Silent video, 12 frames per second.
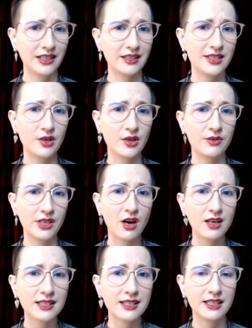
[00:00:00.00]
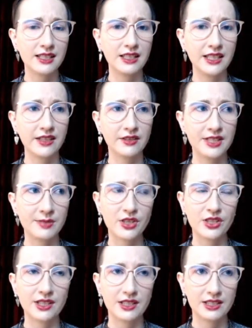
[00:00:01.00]
So the art scene here,
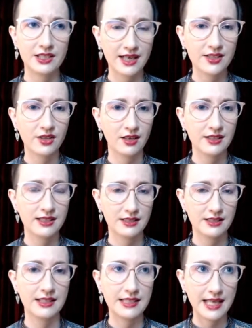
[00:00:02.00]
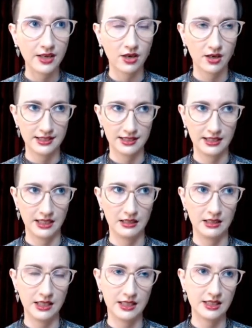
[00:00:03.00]
especially the tech arts, the tech art scene
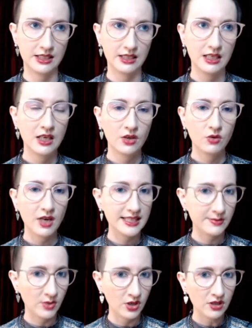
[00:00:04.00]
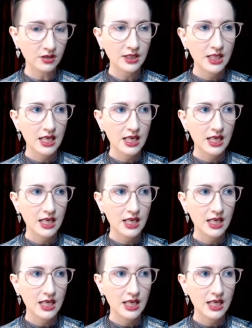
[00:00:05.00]
is quite small.